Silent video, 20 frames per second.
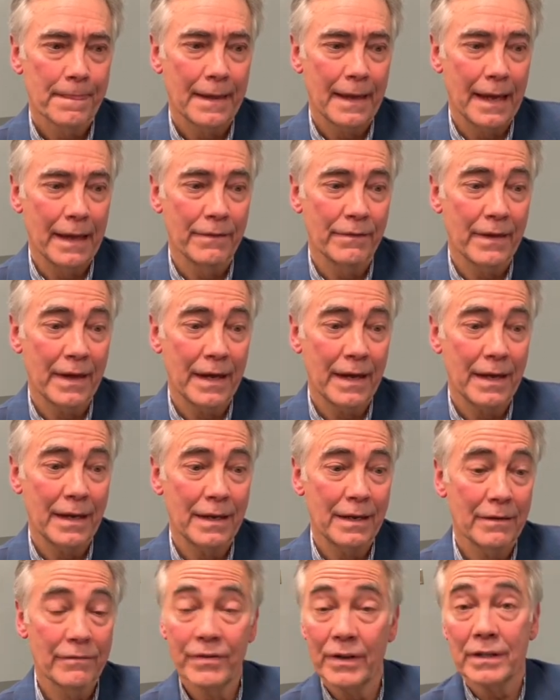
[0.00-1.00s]
and
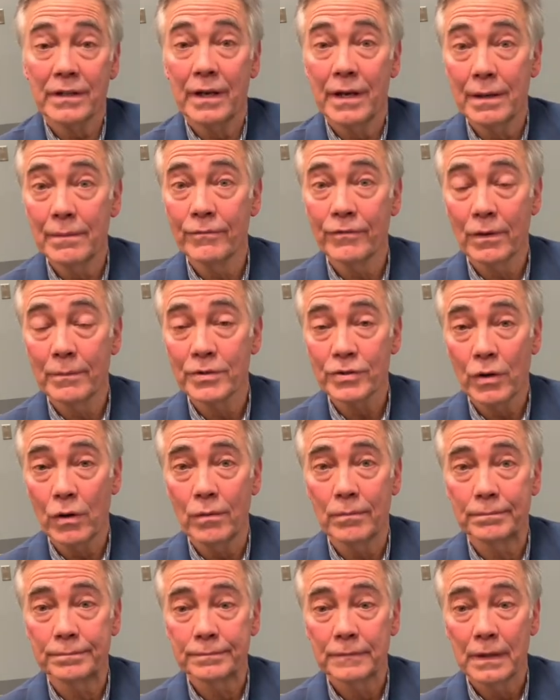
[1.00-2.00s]
they evicted him from his
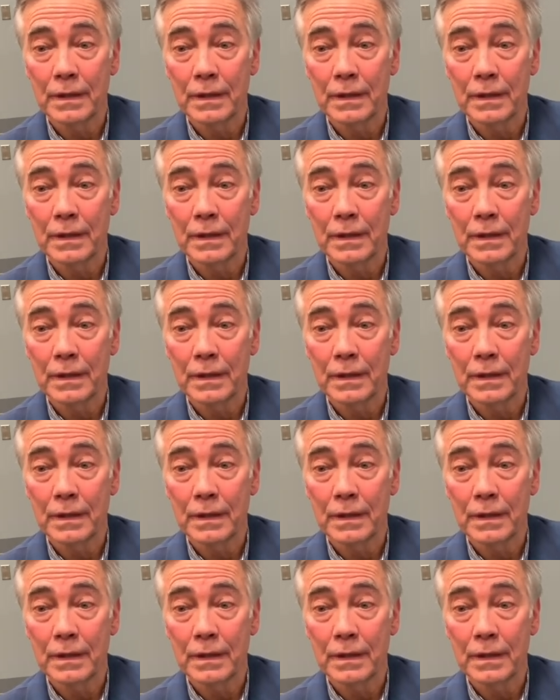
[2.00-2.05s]
home,